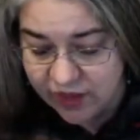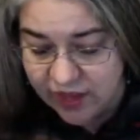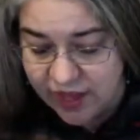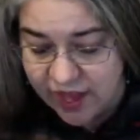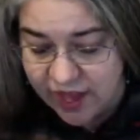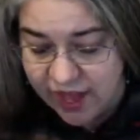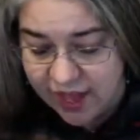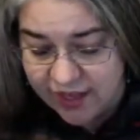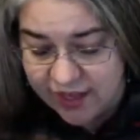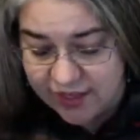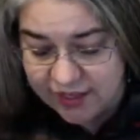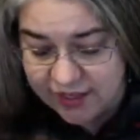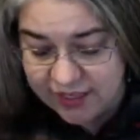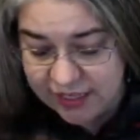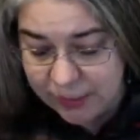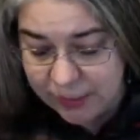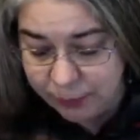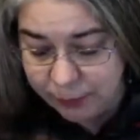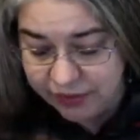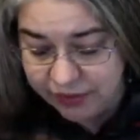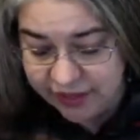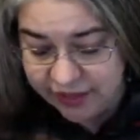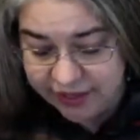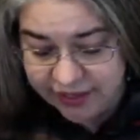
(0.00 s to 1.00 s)
and he
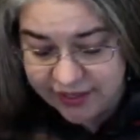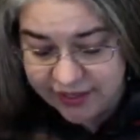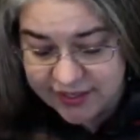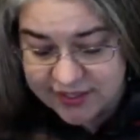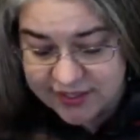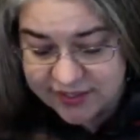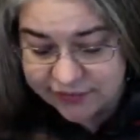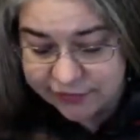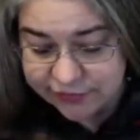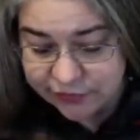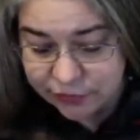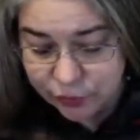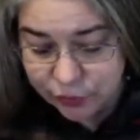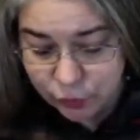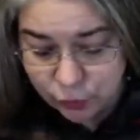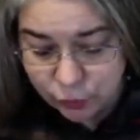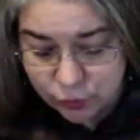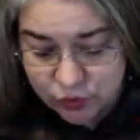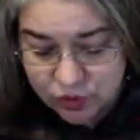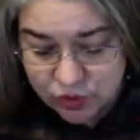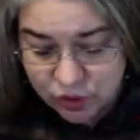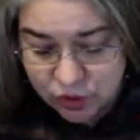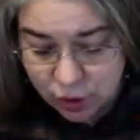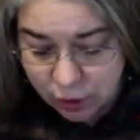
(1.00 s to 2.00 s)
played his
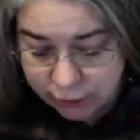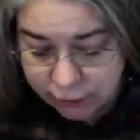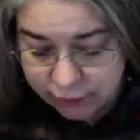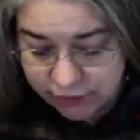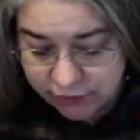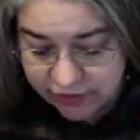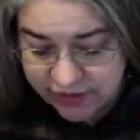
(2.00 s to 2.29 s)
flute over the